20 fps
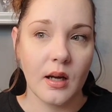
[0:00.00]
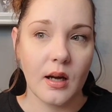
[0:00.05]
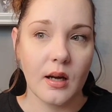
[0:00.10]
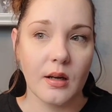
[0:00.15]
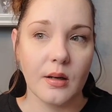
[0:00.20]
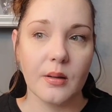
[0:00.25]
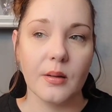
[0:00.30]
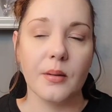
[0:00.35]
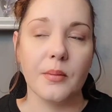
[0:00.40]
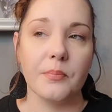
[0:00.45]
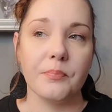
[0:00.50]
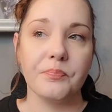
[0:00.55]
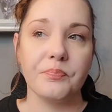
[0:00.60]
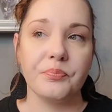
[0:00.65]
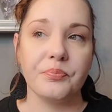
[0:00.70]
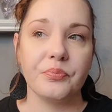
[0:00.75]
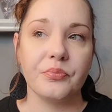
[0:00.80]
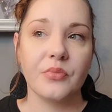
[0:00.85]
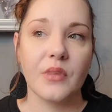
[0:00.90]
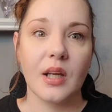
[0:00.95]

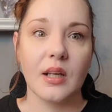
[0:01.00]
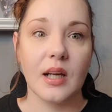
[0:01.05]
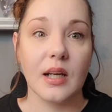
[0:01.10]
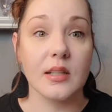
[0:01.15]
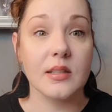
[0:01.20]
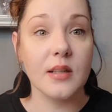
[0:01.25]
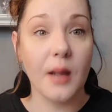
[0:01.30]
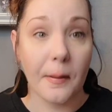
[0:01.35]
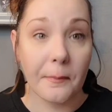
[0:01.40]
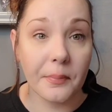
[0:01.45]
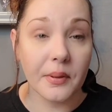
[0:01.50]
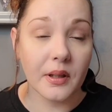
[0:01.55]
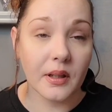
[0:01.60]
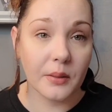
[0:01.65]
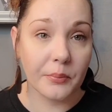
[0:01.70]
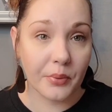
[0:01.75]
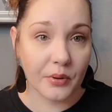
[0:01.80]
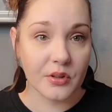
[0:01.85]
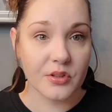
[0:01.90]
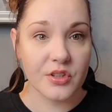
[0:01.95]

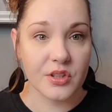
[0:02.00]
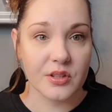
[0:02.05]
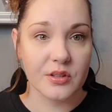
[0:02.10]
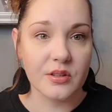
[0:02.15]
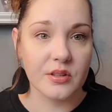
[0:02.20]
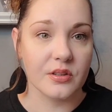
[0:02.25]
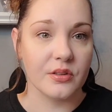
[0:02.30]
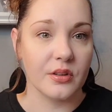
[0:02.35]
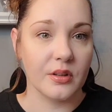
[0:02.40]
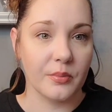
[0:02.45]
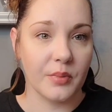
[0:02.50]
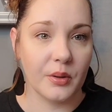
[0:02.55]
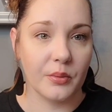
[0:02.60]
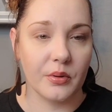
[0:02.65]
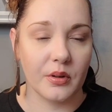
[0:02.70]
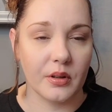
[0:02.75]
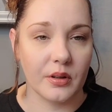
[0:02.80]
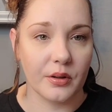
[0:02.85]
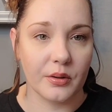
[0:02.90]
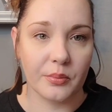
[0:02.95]
company purchase is going to be
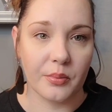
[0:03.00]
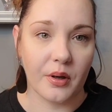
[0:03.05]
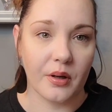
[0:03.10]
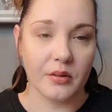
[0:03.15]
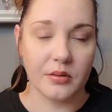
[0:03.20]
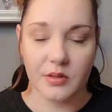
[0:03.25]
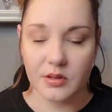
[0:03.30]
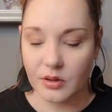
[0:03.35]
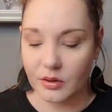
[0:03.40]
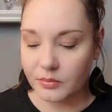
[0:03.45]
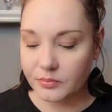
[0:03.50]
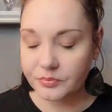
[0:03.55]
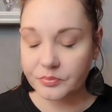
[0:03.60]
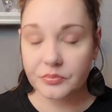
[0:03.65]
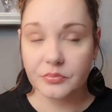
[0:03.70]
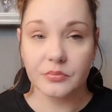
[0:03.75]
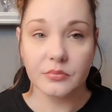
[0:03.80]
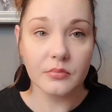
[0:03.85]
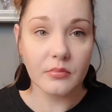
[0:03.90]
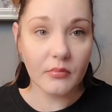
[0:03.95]
with Glitter Bell. So
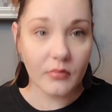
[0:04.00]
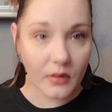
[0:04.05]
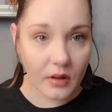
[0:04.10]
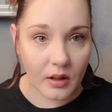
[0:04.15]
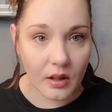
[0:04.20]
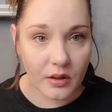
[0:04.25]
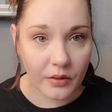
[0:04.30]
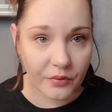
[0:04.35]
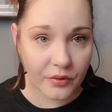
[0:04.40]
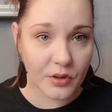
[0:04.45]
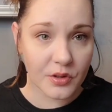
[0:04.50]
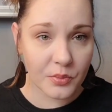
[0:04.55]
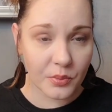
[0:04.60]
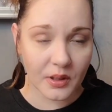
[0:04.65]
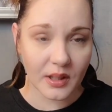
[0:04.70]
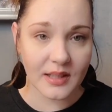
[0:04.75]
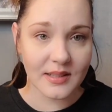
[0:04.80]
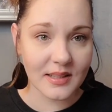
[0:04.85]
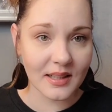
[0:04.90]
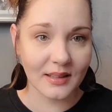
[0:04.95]
the first
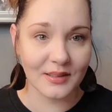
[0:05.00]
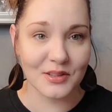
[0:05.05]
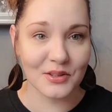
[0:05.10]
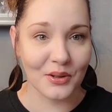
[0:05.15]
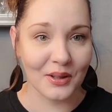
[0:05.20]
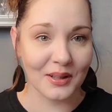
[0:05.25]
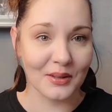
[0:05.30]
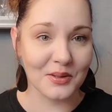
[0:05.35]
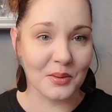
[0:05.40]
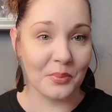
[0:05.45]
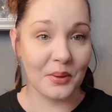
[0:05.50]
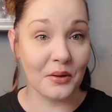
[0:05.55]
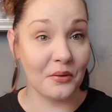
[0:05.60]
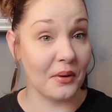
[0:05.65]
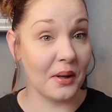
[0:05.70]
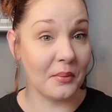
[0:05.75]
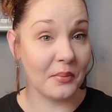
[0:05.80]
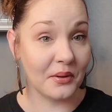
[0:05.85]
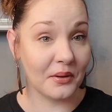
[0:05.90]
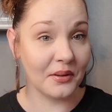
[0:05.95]
one I did, sorry, there's a big
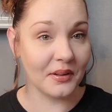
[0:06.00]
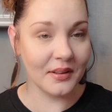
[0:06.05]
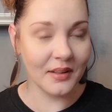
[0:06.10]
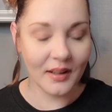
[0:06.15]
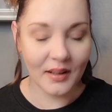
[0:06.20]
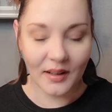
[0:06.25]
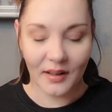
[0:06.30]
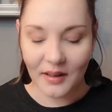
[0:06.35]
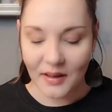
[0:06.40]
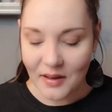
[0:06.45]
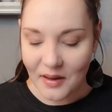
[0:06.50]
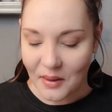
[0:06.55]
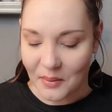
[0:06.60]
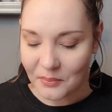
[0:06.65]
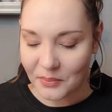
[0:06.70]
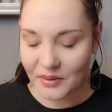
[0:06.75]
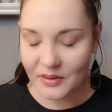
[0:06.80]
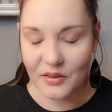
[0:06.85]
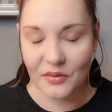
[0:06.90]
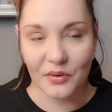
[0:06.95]
ramble.
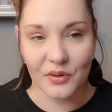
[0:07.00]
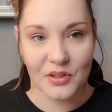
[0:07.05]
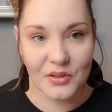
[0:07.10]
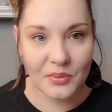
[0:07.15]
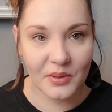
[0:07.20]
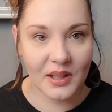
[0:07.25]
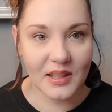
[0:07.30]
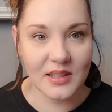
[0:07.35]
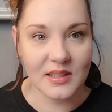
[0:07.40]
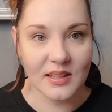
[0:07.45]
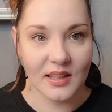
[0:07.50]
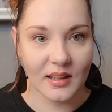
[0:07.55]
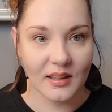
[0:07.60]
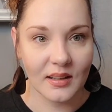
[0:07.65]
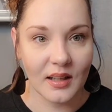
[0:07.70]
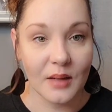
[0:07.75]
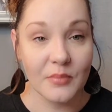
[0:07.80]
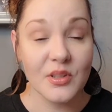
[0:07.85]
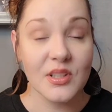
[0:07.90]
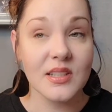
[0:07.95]
But the first one I
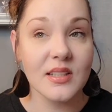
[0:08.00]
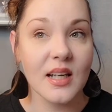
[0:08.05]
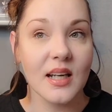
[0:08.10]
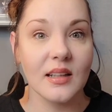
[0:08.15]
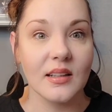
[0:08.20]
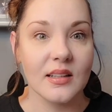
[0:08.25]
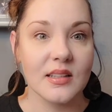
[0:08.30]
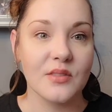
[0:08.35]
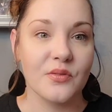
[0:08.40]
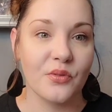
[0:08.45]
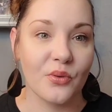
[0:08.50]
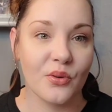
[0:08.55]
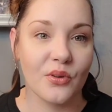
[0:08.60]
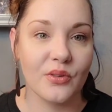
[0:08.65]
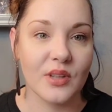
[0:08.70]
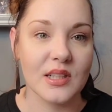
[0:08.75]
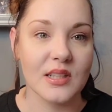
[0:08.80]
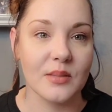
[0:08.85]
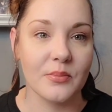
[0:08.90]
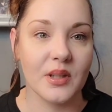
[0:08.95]
did, I'm just saying this for a
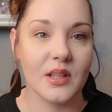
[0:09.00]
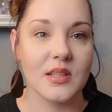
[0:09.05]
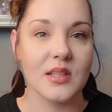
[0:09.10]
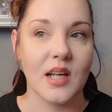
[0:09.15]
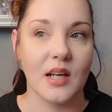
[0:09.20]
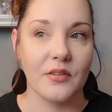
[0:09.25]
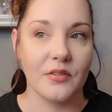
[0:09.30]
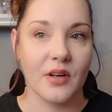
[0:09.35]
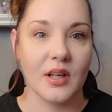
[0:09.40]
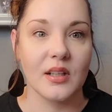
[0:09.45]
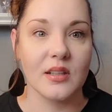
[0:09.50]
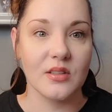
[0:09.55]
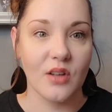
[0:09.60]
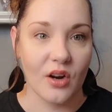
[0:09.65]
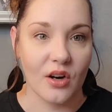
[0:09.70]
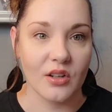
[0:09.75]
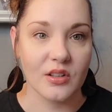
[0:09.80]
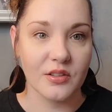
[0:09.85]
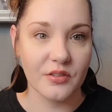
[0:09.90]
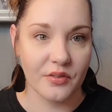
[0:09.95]
reason, because I find it's
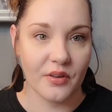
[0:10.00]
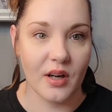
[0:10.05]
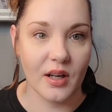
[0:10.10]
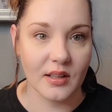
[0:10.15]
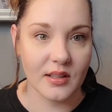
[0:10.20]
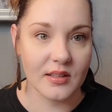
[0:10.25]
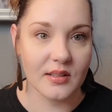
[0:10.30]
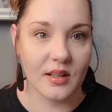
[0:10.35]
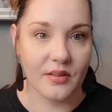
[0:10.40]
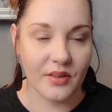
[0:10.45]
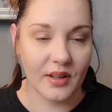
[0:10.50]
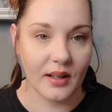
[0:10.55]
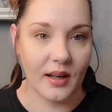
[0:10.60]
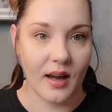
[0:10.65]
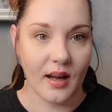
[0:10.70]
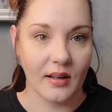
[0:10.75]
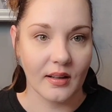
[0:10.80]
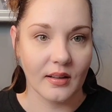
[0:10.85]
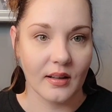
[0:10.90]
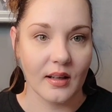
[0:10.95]
hard to find stuff in
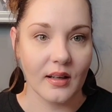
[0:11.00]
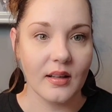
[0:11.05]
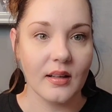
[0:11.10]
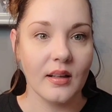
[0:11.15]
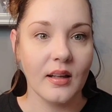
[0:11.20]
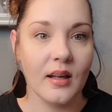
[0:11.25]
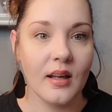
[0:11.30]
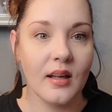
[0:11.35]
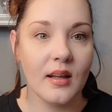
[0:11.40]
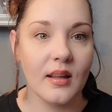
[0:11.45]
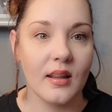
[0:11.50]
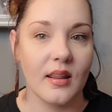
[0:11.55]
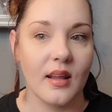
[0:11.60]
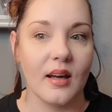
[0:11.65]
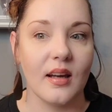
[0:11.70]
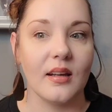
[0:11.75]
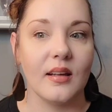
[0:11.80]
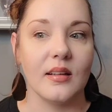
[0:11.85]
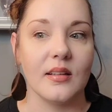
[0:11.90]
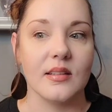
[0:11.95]
Canada
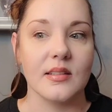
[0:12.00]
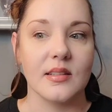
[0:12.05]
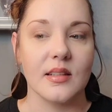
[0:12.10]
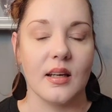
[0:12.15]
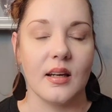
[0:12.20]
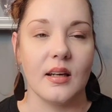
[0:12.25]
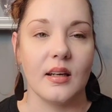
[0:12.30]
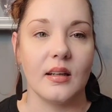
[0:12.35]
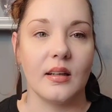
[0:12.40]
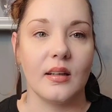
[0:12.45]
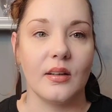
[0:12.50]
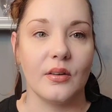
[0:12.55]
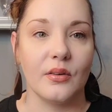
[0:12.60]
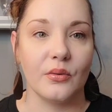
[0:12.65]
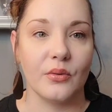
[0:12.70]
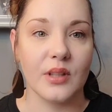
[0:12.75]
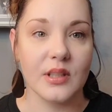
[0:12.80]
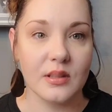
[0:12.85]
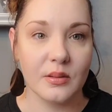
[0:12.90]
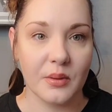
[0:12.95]
that is like
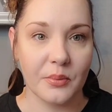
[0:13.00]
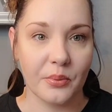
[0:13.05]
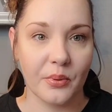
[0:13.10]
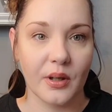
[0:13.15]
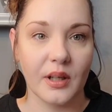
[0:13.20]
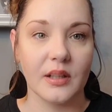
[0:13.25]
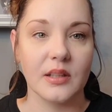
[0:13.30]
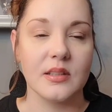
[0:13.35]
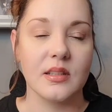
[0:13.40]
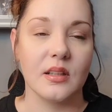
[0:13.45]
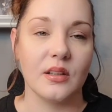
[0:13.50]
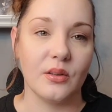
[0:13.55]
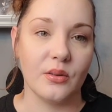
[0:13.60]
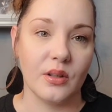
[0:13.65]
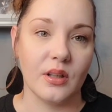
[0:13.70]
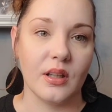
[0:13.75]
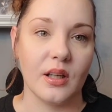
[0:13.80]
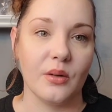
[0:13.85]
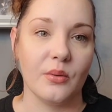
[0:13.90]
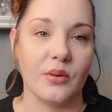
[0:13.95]
reasonably priced that you
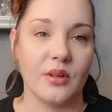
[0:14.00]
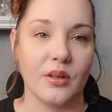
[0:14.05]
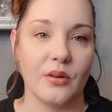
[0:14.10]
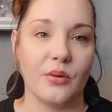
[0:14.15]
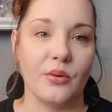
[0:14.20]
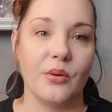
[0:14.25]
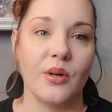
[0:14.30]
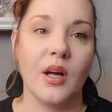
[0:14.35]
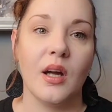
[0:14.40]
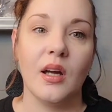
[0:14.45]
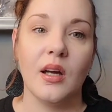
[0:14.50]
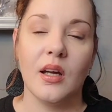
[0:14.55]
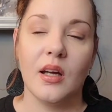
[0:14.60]
can get without